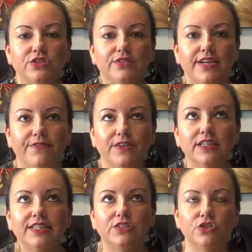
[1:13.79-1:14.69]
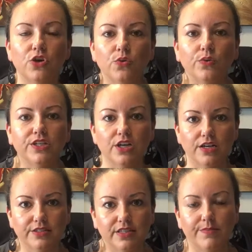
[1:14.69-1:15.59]
you definitely don't want to
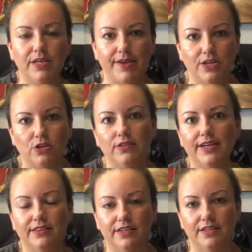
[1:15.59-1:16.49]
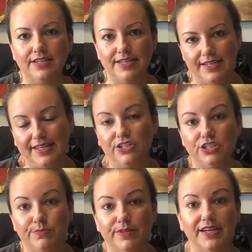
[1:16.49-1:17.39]
talk to them in a manner like they're an idiot,
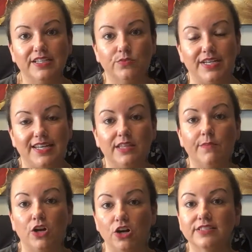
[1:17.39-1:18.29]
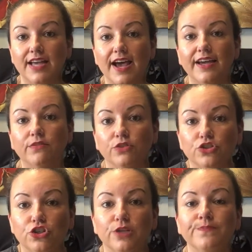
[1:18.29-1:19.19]
just because we need them on our side for
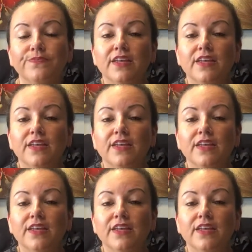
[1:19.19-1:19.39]
sure.